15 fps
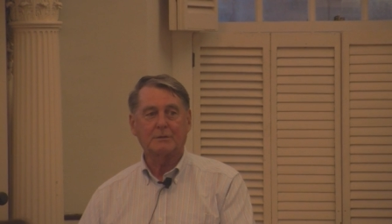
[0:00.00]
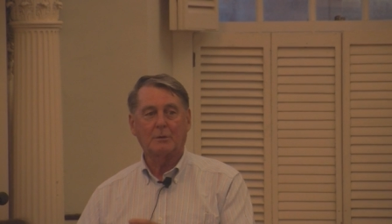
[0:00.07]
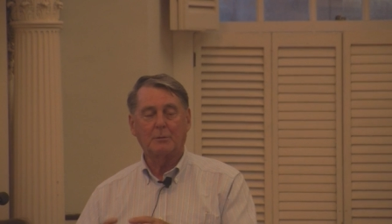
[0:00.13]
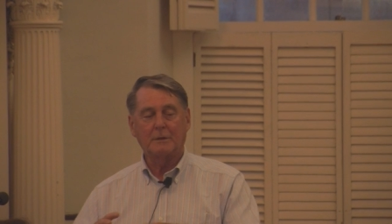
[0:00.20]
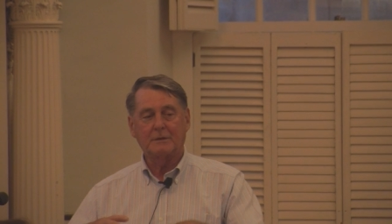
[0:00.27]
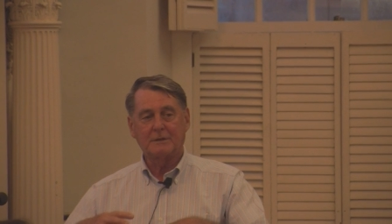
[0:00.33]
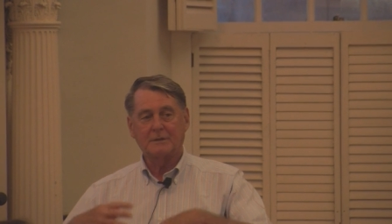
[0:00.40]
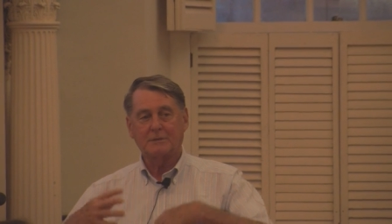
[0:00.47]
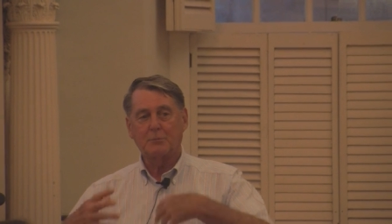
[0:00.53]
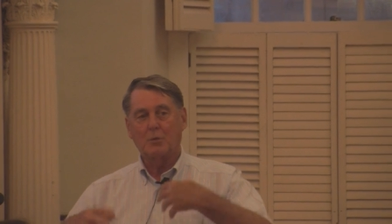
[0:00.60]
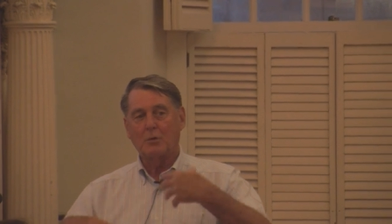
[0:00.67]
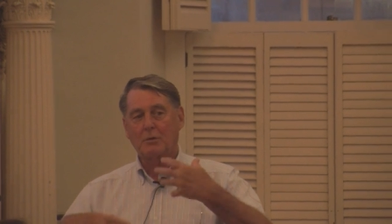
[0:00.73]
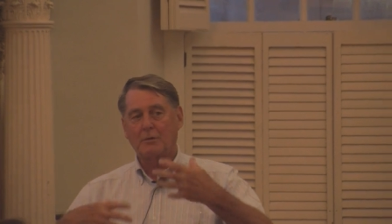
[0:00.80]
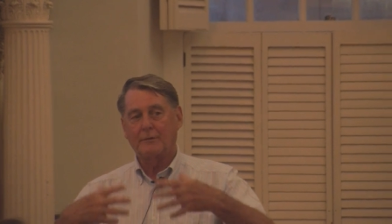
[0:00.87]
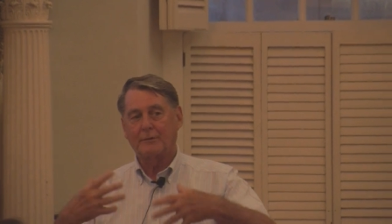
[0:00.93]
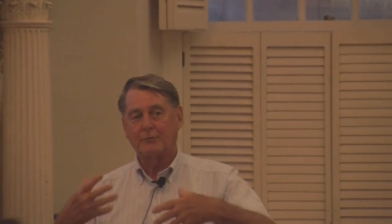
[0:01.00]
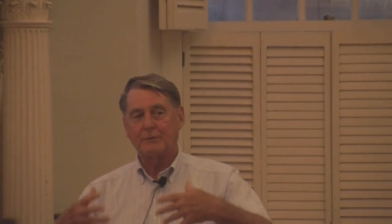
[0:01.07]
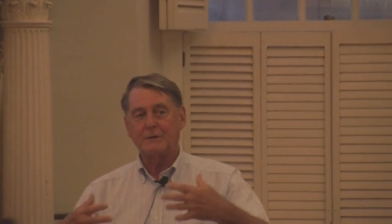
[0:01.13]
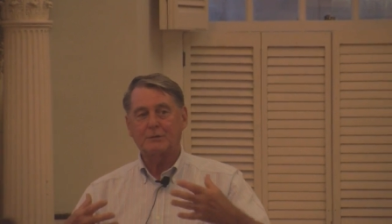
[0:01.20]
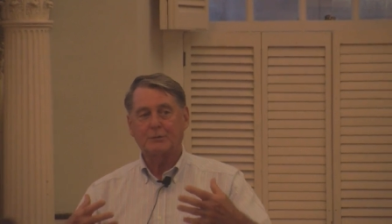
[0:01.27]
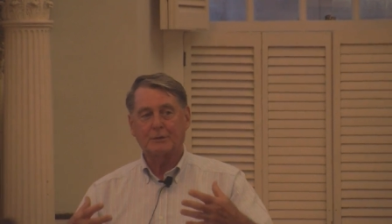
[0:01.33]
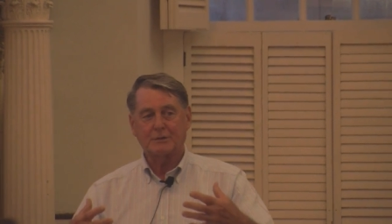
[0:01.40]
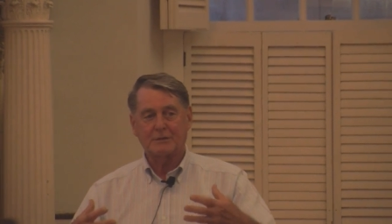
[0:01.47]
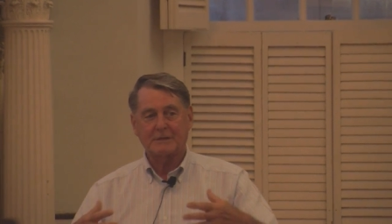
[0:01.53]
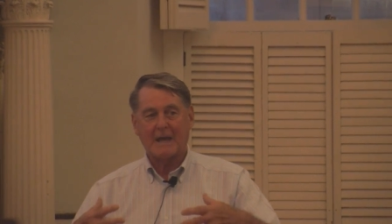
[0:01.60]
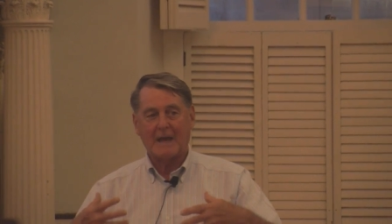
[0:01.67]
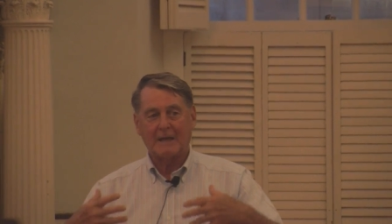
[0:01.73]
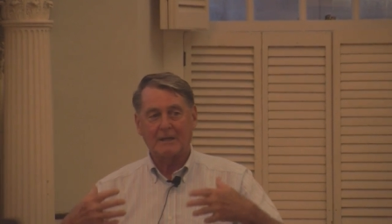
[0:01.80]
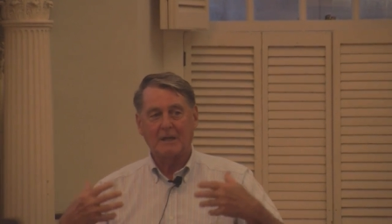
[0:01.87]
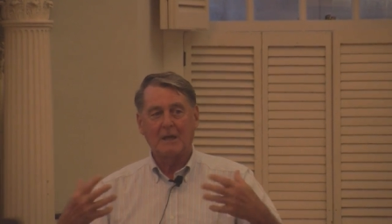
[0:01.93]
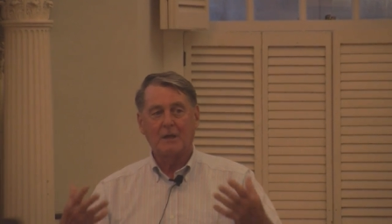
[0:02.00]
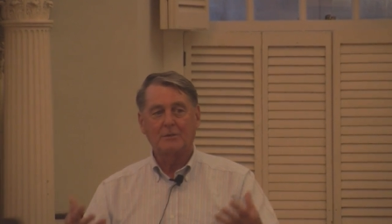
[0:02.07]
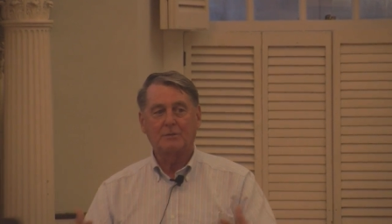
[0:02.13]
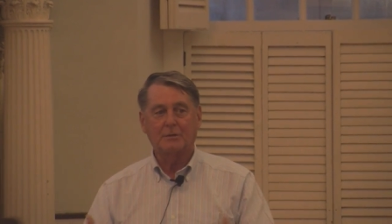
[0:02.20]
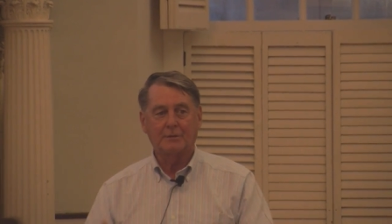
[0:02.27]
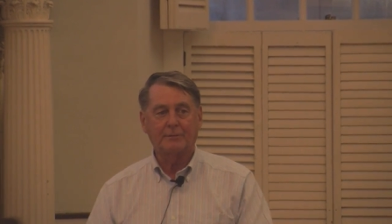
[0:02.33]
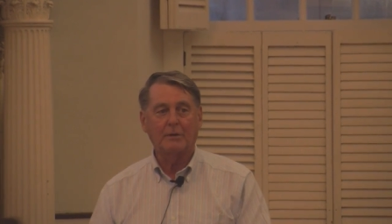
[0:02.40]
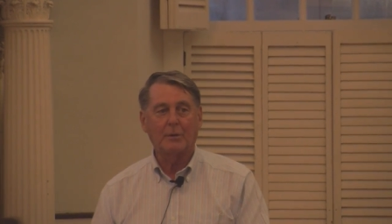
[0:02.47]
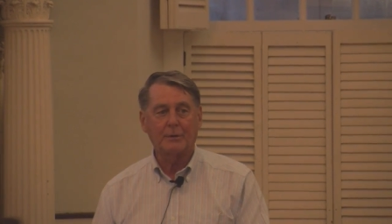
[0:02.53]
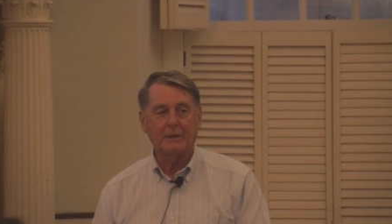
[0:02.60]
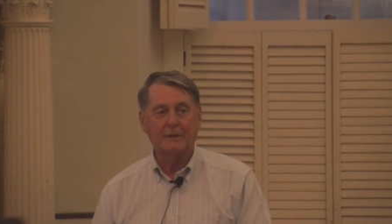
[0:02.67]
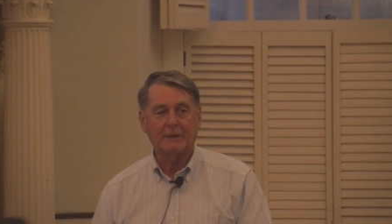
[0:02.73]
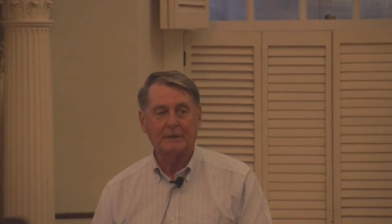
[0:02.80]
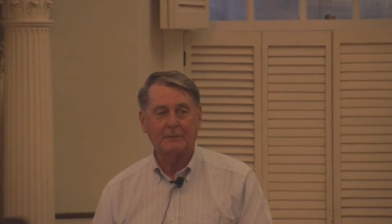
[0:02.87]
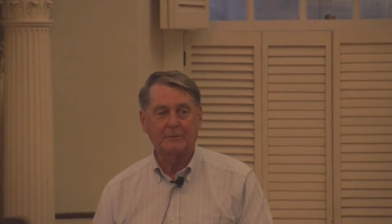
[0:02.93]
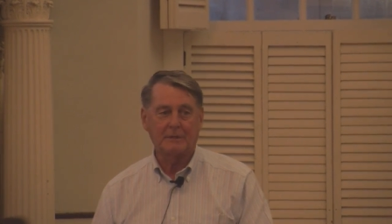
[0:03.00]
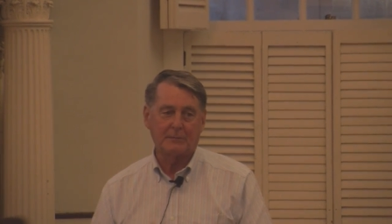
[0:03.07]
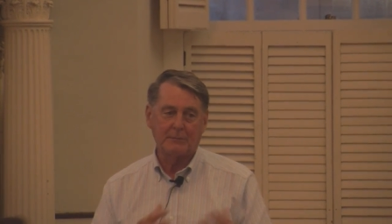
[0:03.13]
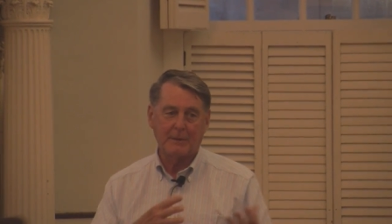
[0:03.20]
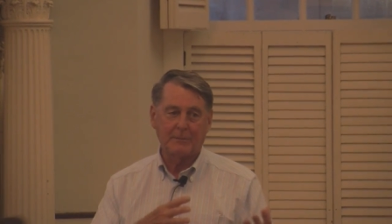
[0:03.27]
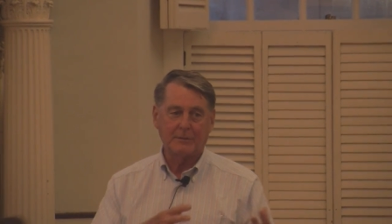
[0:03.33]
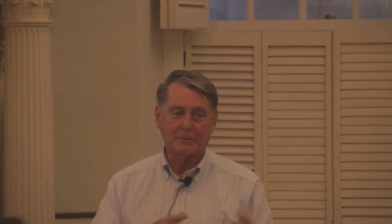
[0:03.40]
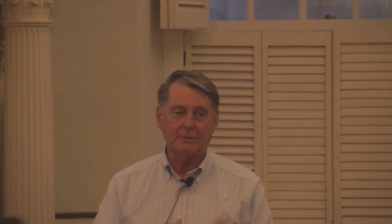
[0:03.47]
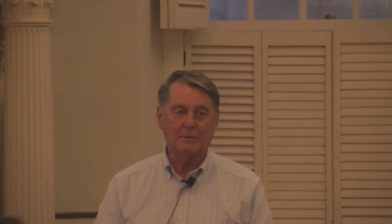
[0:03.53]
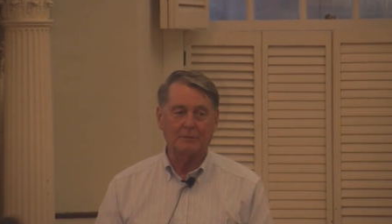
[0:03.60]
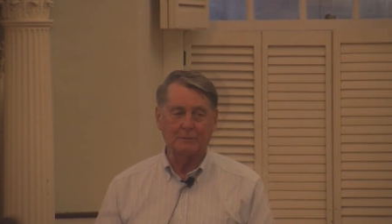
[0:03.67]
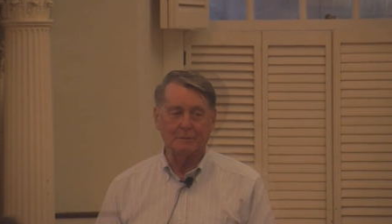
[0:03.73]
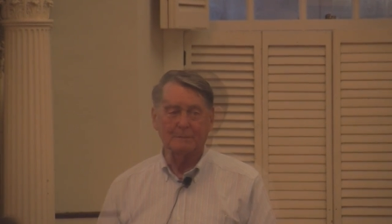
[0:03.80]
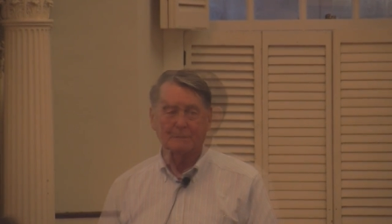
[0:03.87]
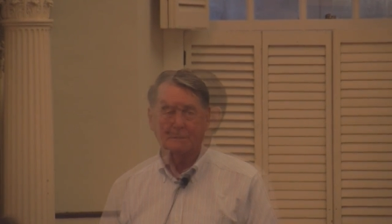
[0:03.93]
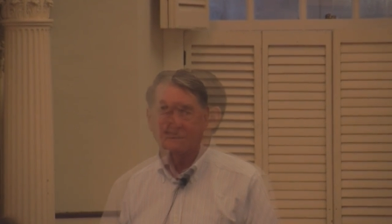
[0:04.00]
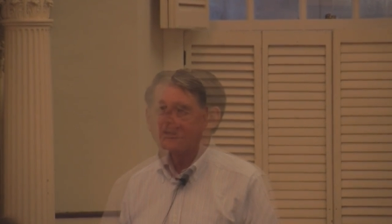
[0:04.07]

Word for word: So we, there's more of a research side to the floating than, than maybe the children's.